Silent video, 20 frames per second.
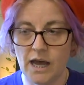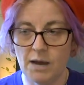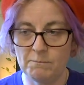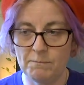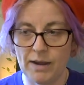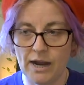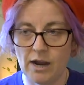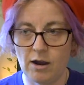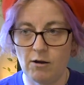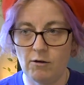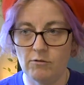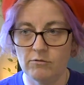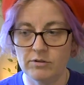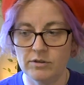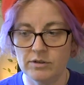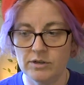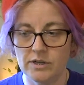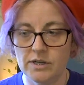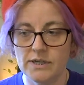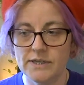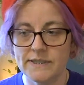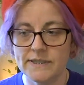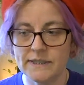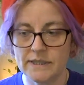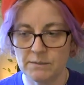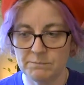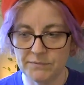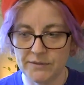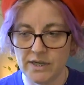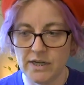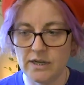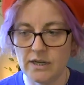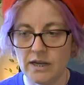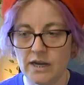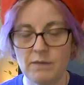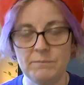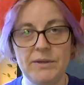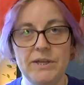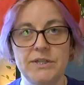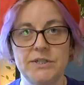about something
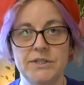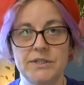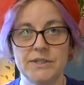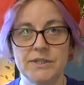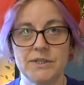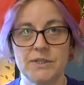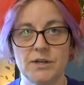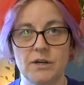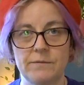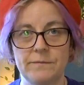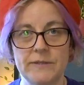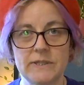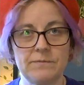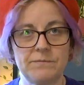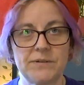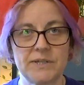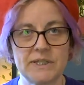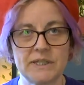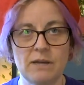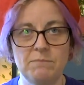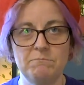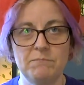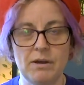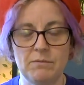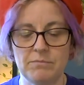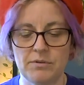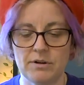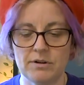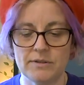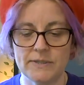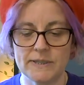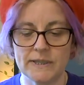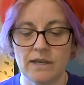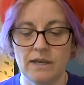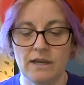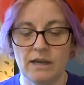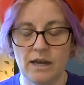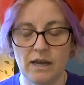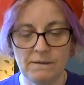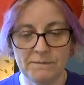coming to the surface for some members
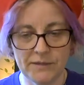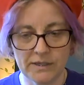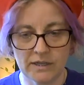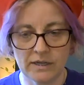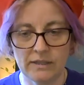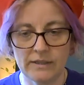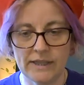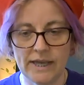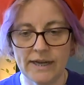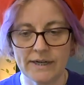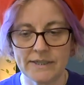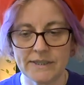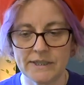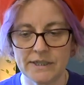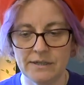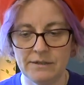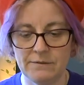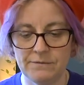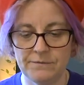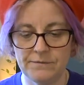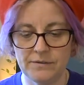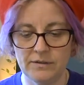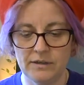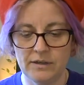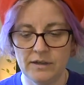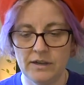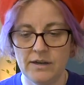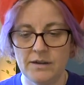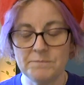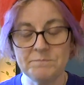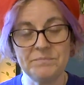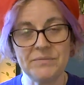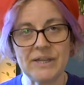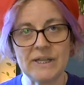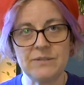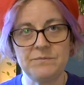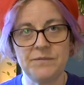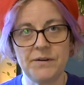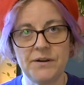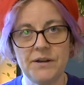of the collective
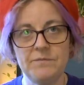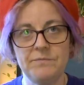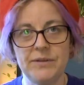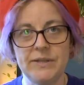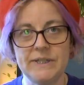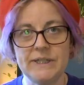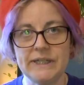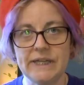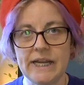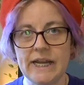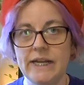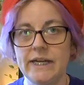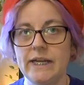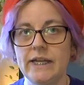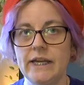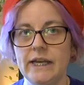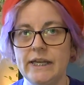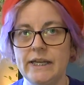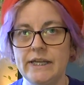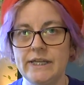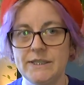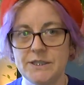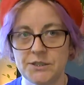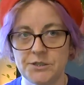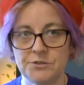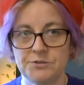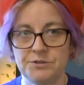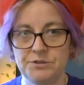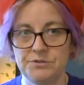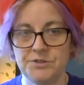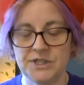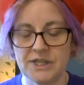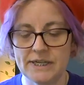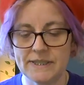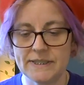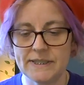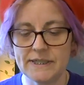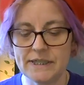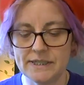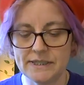it's very vindicating. It is true
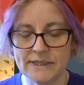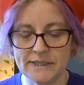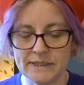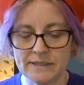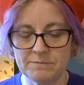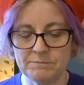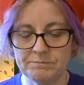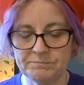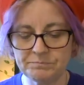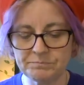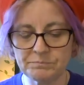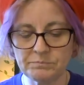justice.